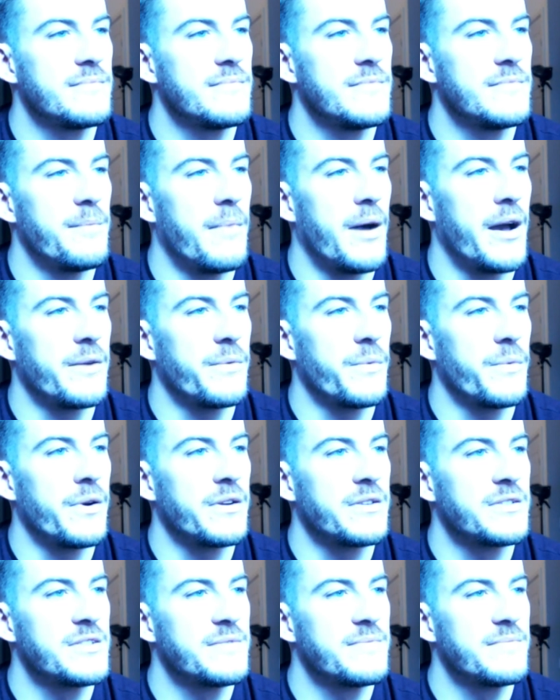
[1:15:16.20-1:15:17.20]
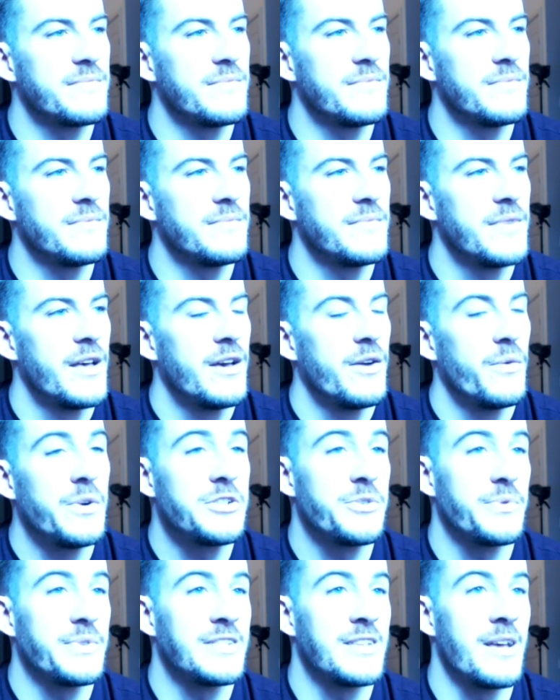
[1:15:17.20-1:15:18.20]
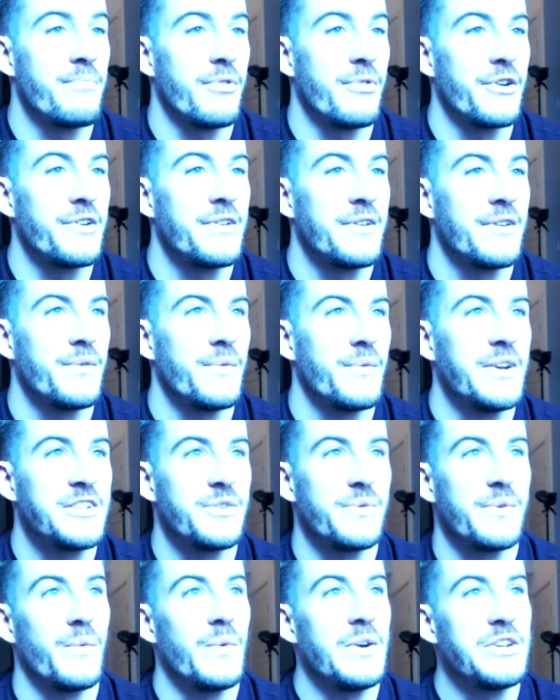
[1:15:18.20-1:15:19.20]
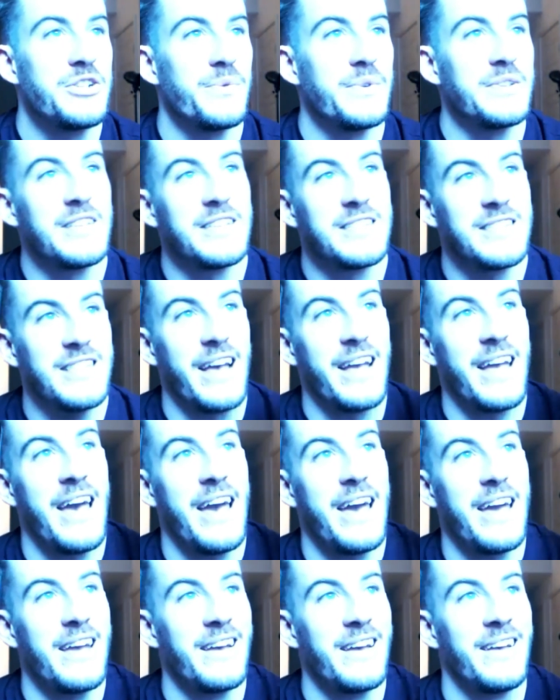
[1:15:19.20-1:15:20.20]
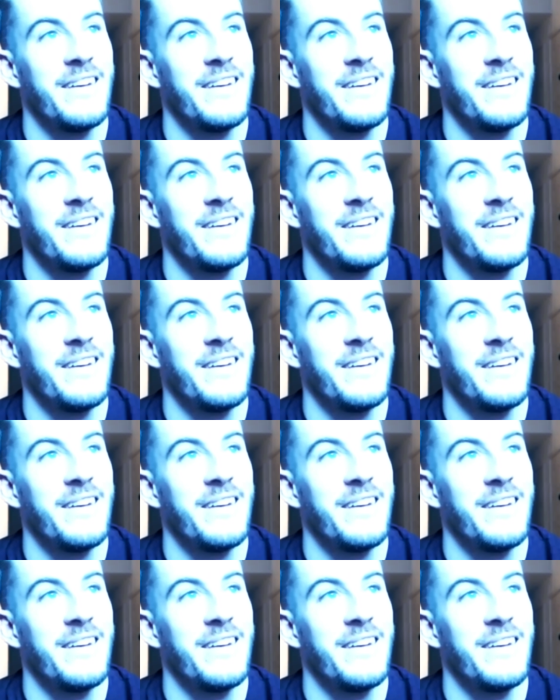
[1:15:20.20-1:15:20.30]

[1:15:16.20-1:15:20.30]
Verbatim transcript: the mind works. Wish it was oh, it simpler. Wish it, wish it was just like, hey,